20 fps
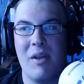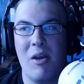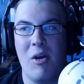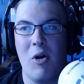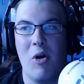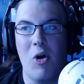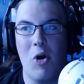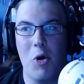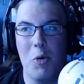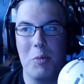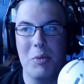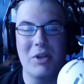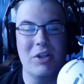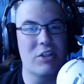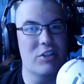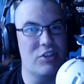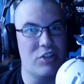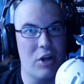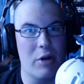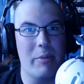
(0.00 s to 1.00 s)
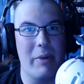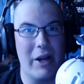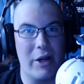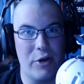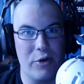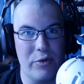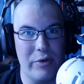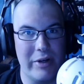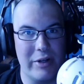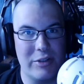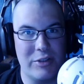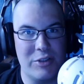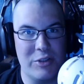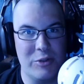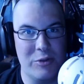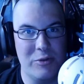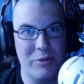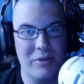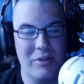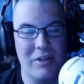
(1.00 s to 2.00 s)
hoping to start my career
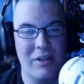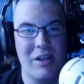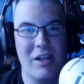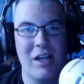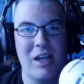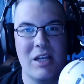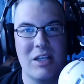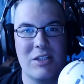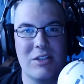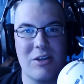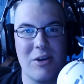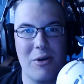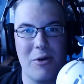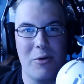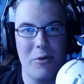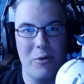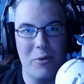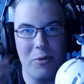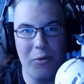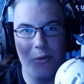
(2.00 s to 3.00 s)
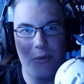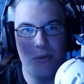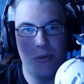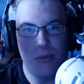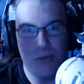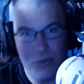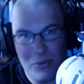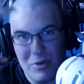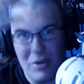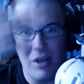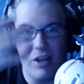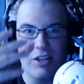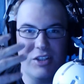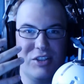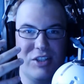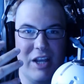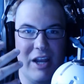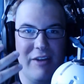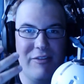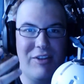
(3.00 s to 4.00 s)
soon. So a
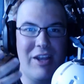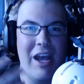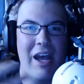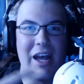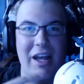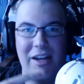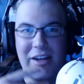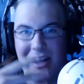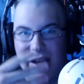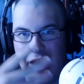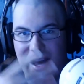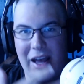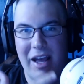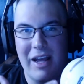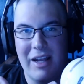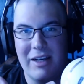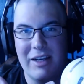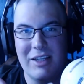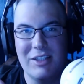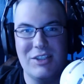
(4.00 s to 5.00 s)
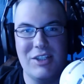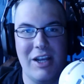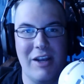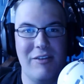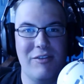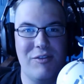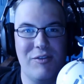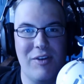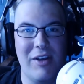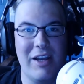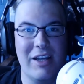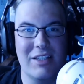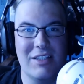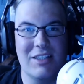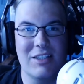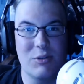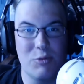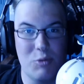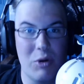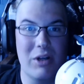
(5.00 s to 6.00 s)
shaved head and a shaved face
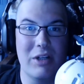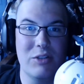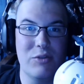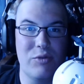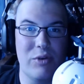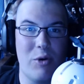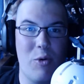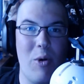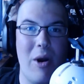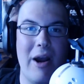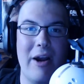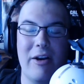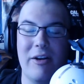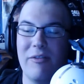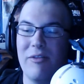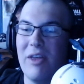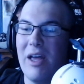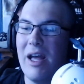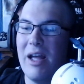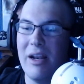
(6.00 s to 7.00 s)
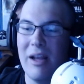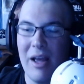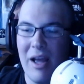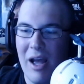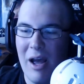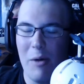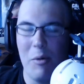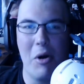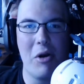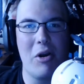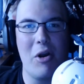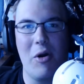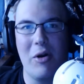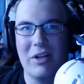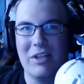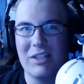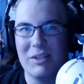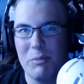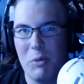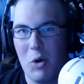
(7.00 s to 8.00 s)
is what is required of that. I won't go
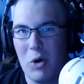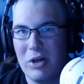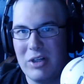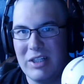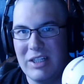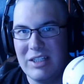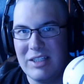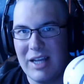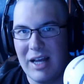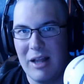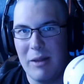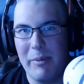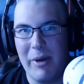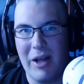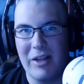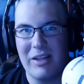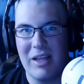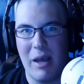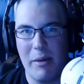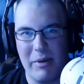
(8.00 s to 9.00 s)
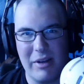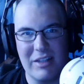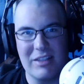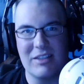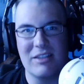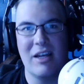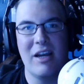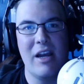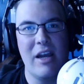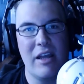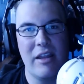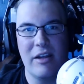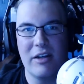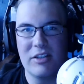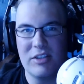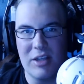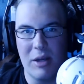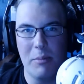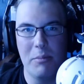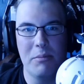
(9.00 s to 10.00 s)
into more detail about that because there's
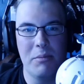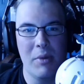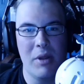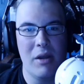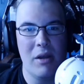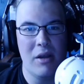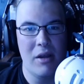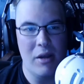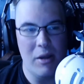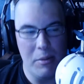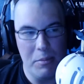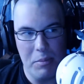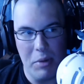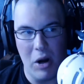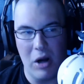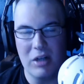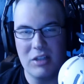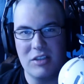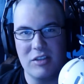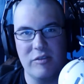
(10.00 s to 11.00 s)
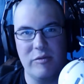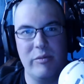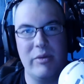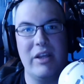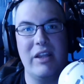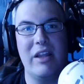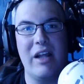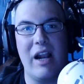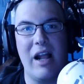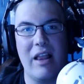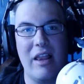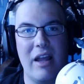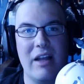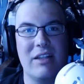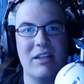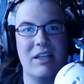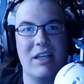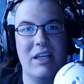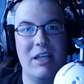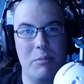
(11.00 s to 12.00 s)
some parts of me that I like
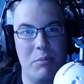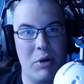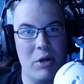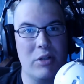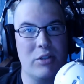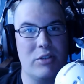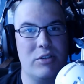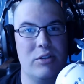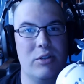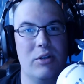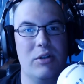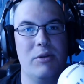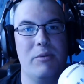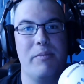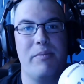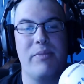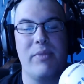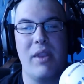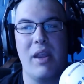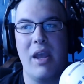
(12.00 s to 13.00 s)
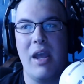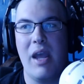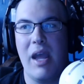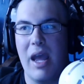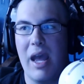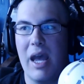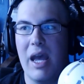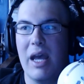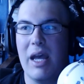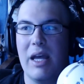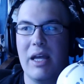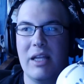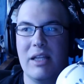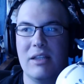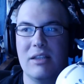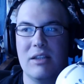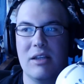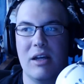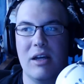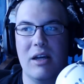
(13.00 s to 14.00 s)
to keep personal
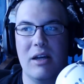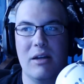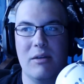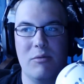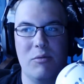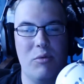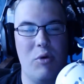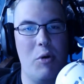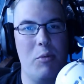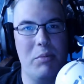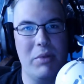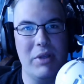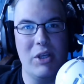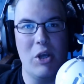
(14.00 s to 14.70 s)
and uh, won't be